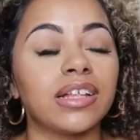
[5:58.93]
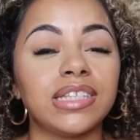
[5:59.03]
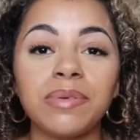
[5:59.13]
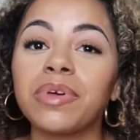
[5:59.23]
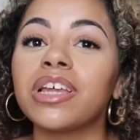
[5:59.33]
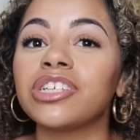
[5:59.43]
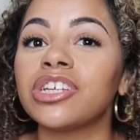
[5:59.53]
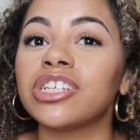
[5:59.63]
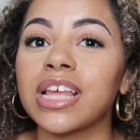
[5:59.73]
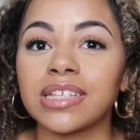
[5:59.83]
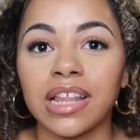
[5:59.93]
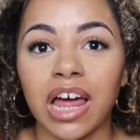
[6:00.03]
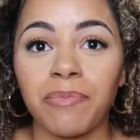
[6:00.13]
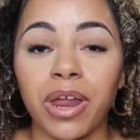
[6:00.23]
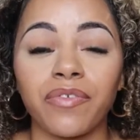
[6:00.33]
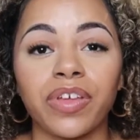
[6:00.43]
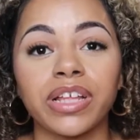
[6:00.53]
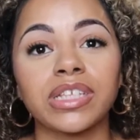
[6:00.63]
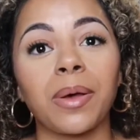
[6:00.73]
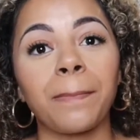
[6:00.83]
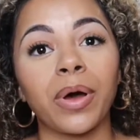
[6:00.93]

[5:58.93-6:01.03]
Deep conditioning just has a of benefits,